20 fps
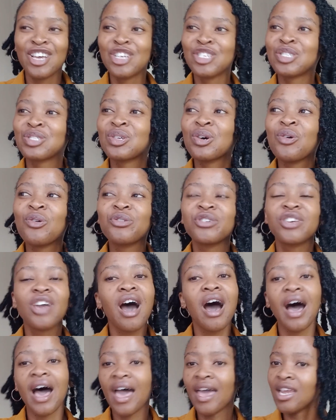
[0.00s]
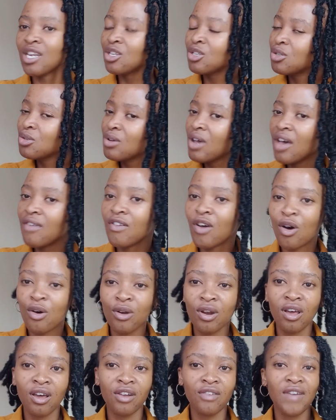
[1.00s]
So yeah, I do have a
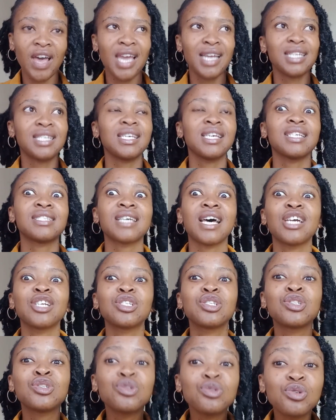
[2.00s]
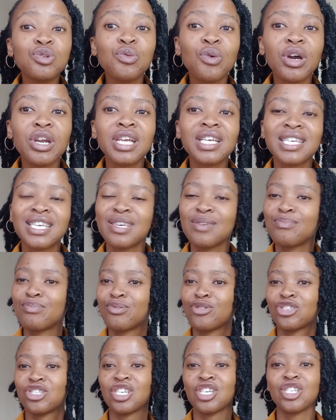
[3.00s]
whole lot of ideas. I do want to keep
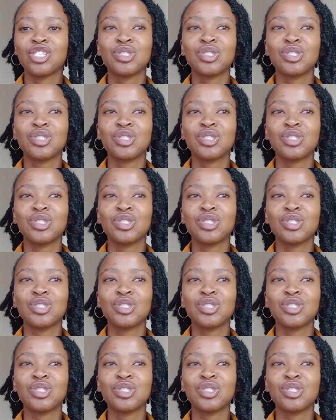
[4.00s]
pushing.